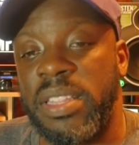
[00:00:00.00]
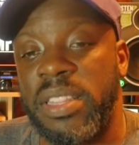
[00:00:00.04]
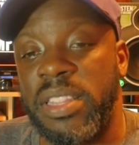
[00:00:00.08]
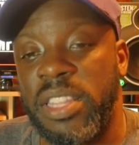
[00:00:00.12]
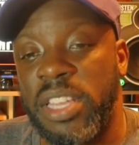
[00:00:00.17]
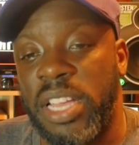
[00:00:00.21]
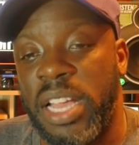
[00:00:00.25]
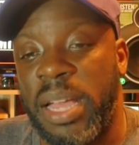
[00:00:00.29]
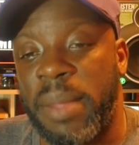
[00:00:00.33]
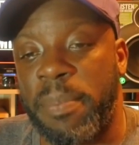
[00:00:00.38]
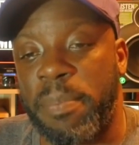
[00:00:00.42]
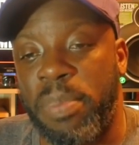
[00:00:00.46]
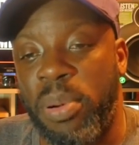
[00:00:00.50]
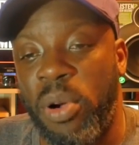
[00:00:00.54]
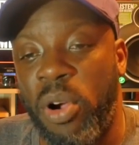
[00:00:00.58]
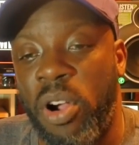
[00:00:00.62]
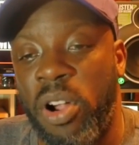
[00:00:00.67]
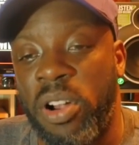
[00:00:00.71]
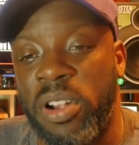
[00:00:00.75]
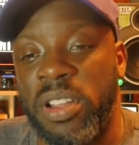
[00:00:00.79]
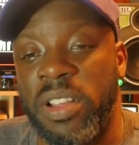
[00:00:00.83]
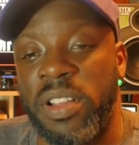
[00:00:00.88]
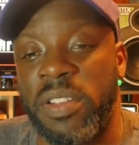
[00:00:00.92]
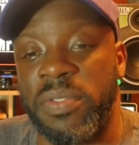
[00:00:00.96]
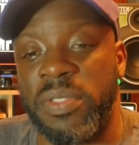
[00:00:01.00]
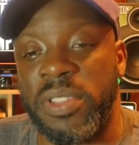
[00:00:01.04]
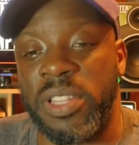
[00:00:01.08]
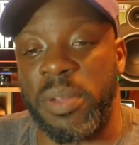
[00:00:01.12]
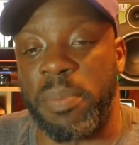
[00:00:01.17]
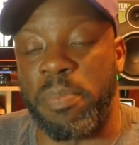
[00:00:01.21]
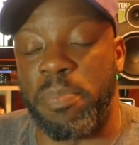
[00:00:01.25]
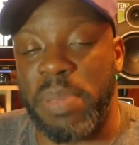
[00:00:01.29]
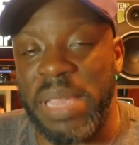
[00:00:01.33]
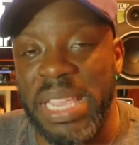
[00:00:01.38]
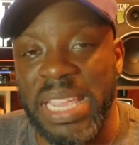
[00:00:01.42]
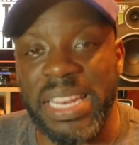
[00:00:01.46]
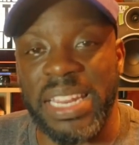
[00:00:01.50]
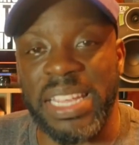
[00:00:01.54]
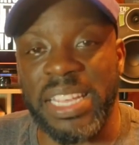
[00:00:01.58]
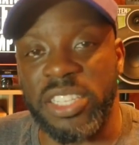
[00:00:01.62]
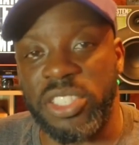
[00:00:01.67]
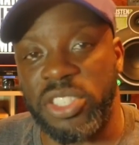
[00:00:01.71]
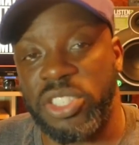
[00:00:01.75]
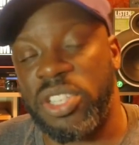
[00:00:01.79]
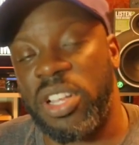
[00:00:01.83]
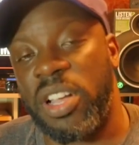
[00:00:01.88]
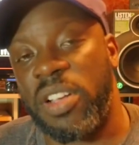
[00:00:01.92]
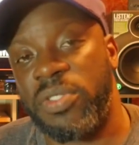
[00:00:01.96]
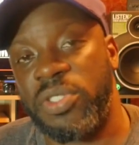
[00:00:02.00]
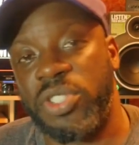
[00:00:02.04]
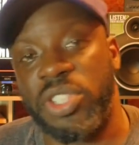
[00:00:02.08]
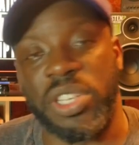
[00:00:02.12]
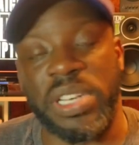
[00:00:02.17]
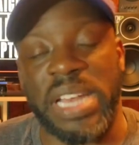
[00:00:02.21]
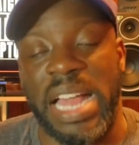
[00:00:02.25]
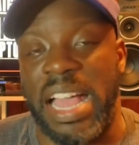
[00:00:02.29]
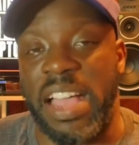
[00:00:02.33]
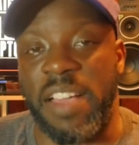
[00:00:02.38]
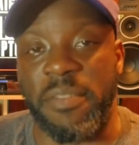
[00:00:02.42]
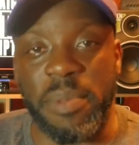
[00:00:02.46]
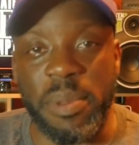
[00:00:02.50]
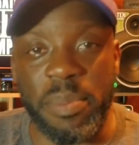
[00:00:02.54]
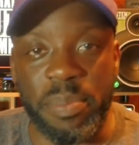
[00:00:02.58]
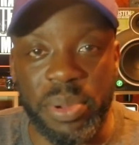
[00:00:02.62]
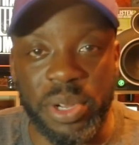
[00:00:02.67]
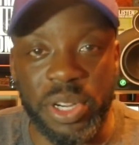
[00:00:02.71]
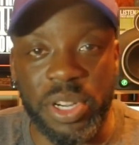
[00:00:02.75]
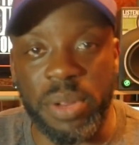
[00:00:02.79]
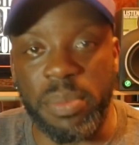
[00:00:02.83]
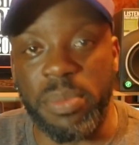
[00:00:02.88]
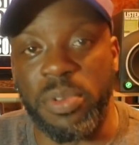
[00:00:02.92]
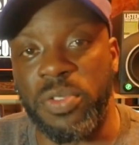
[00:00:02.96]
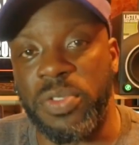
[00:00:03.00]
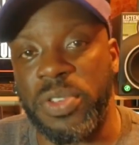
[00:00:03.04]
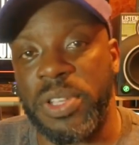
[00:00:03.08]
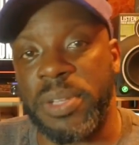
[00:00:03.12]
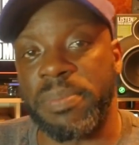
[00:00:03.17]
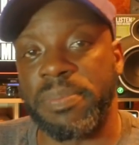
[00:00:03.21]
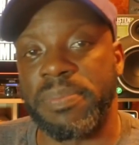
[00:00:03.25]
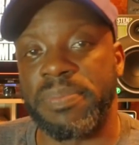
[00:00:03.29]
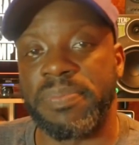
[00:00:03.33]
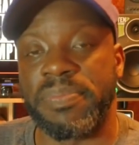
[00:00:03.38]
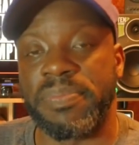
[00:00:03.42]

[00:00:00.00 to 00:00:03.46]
that part of the beating and stuff should not have been put in the movie.